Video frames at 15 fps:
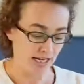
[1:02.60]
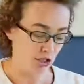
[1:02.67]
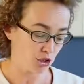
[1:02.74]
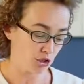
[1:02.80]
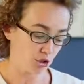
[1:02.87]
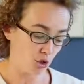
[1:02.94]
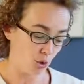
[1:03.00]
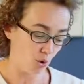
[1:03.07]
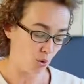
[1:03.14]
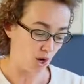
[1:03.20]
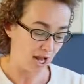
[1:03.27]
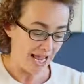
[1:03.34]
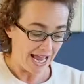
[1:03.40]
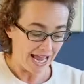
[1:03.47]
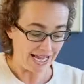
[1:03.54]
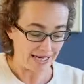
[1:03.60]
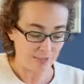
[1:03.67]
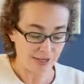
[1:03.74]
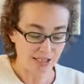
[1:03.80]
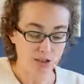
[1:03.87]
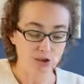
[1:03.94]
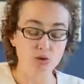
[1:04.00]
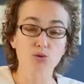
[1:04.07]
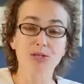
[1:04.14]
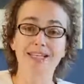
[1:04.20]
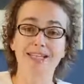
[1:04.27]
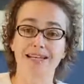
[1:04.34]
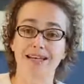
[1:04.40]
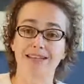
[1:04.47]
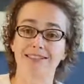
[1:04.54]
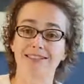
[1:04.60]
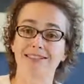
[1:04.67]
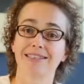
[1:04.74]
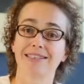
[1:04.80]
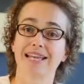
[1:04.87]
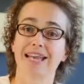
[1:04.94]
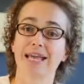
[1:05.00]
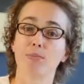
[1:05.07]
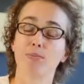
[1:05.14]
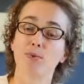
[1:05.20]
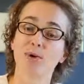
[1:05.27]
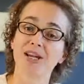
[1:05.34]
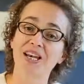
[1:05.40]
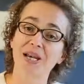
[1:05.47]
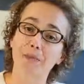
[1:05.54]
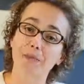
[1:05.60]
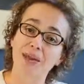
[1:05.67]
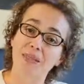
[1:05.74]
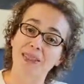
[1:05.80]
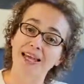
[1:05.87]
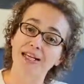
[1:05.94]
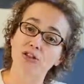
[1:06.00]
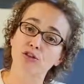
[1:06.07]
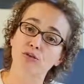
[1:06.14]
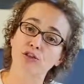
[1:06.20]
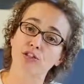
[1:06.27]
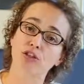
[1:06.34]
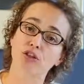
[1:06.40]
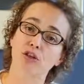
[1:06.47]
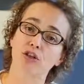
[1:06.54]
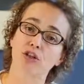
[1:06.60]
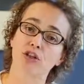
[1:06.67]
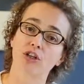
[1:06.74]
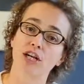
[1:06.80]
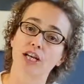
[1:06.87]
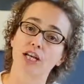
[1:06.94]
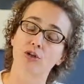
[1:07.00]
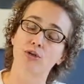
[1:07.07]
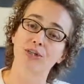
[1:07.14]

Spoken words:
So, and by doing that and putting them next to each other, you